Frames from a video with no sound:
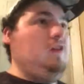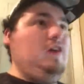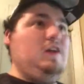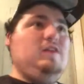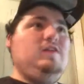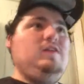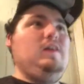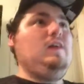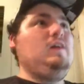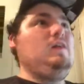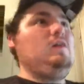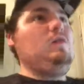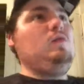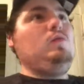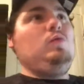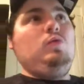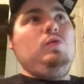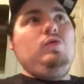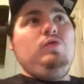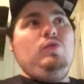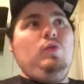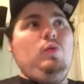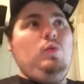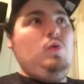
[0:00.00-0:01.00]
like I said,
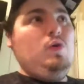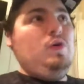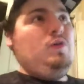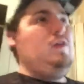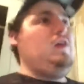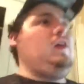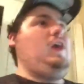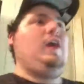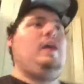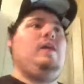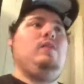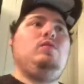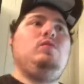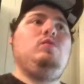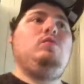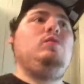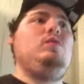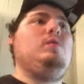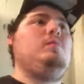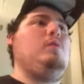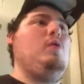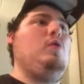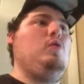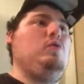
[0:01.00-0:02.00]
was the one that came through
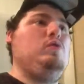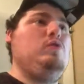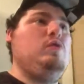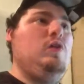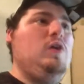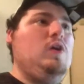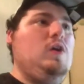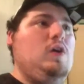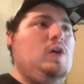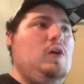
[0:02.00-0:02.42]
the most.